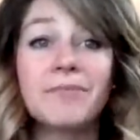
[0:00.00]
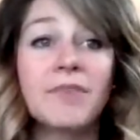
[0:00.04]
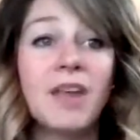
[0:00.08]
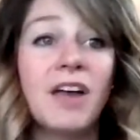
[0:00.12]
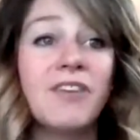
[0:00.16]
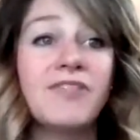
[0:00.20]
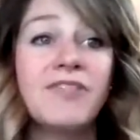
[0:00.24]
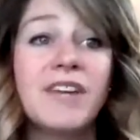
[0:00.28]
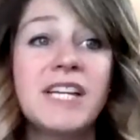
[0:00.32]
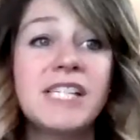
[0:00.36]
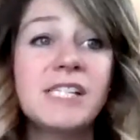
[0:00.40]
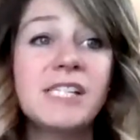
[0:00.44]

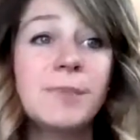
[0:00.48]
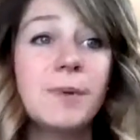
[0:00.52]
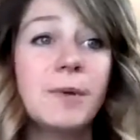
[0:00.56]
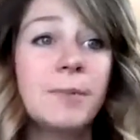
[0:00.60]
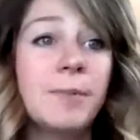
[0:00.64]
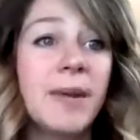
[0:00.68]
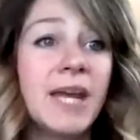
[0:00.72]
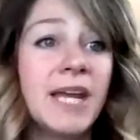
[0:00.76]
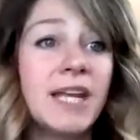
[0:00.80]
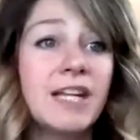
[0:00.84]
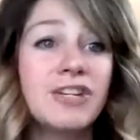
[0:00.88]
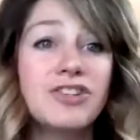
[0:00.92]
a
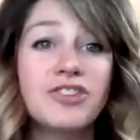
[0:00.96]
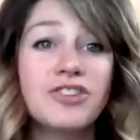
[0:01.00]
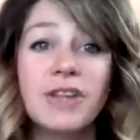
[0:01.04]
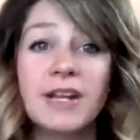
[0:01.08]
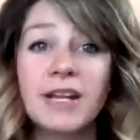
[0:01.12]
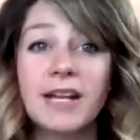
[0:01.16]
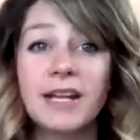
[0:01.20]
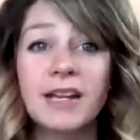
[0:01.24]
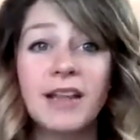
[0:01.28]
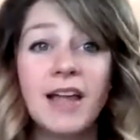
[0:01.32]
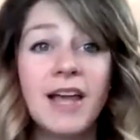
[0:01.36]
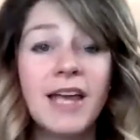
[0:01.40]
Facebook page
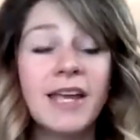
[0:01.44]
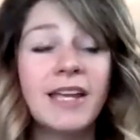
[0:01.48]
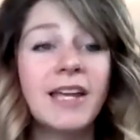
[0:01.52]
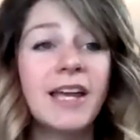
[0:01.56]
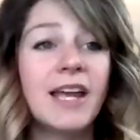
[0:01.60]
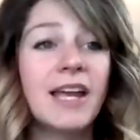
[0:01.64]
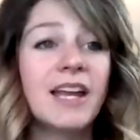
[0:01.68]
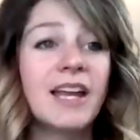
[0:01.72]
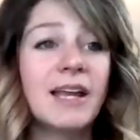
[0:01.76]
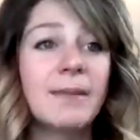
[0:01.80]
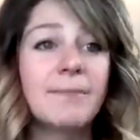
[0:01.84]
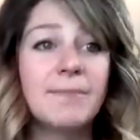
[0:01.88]
that I like,
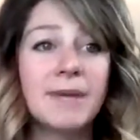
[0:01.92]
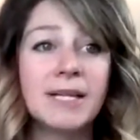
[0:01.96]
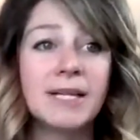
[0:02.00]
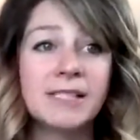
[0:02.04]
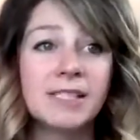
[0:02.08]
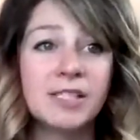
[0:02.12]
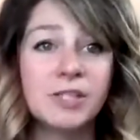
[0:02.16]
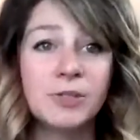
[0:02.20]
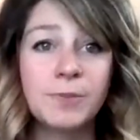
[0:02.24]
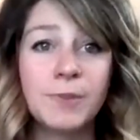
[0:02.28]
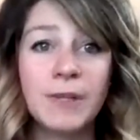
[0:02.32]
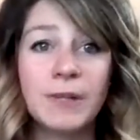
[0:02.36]
and I
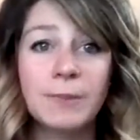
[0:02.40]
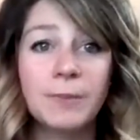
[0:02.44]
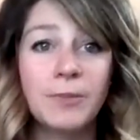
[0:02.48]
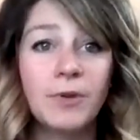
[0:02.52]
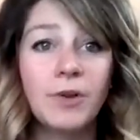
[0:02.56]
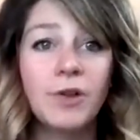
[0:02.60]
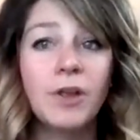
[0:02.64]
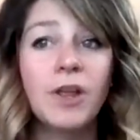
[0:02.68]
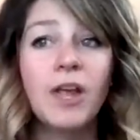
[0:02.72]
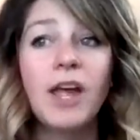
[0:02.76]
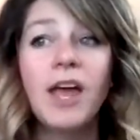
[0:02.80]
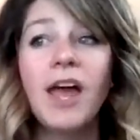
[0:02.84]
message
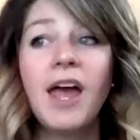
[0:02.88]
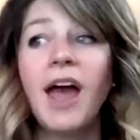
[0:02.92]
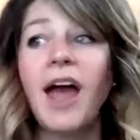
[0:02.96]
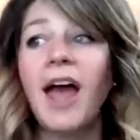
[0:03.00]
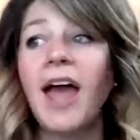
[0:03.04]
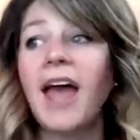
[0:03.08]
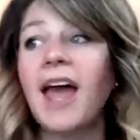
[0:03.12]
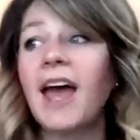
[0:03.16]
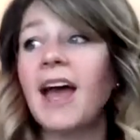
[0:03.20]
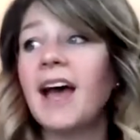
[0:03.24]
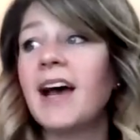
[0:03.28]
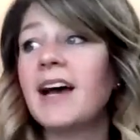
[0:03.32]
people.
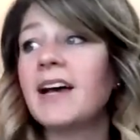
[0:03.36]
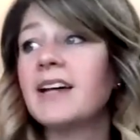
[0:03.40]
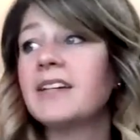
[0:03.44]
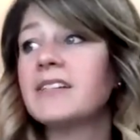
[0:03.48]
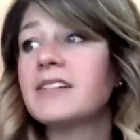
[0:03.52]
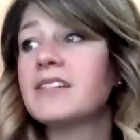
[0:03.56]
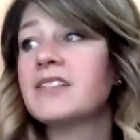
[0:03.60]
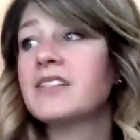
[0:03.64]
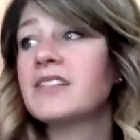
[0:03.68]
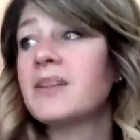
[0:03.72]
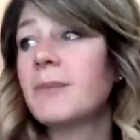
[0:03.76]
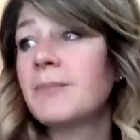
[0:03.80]

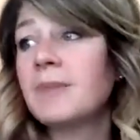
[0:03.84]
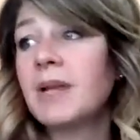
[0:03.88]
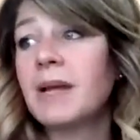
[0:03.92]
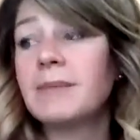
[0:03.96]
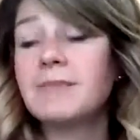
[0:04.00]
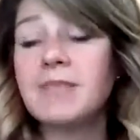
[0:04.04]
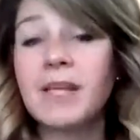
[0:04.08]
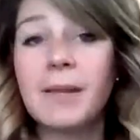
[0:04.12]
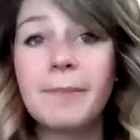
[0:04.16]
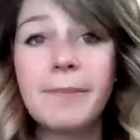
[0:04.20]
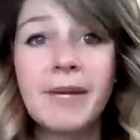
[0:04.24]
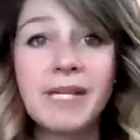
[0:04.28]
And
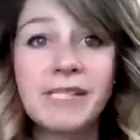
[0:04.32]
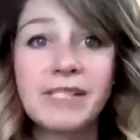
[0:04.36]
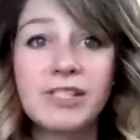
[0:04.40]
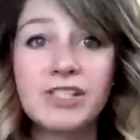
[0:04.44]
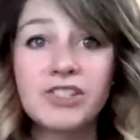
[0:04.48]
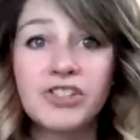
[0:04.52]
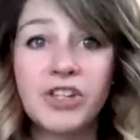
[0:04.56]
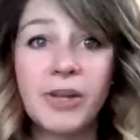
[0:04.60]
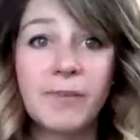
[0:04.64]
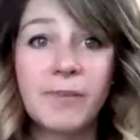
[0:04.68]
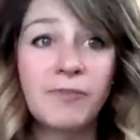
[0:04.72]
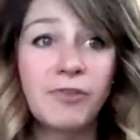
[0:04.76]
sometimes I
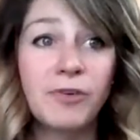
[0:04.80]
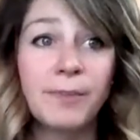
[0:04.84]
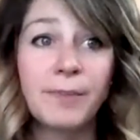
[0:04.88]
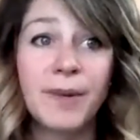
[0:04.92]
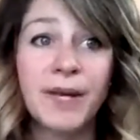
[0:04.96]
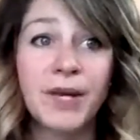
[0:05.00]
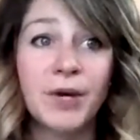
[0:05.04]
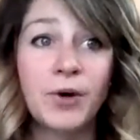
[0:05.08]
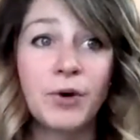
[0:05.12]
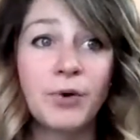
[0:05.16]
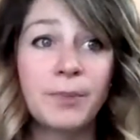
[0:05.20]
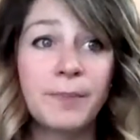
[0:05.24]
message them from
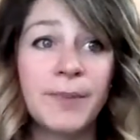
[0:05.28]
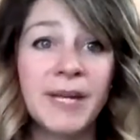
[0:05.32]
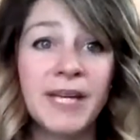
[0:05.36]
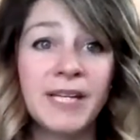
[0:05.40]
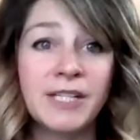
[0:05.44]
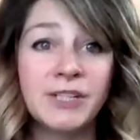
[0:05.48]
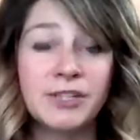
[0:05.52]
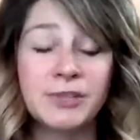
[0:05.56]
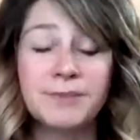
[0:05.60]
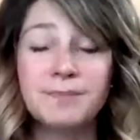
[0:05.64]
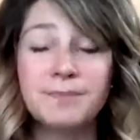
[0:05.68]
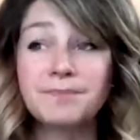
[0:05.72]
my own
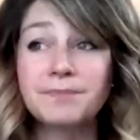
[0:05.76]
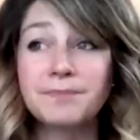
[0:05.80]
page.